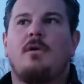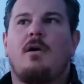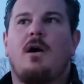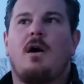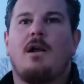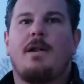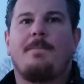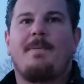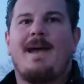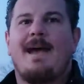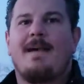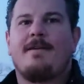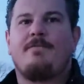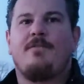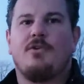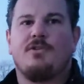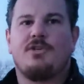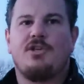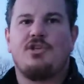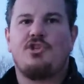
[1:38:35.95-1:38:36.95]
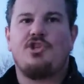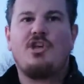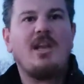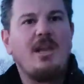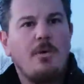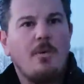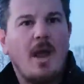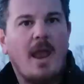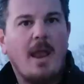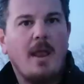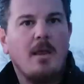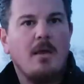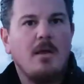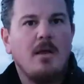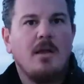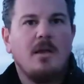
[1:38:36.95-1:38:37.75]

on a pack voltage anyway.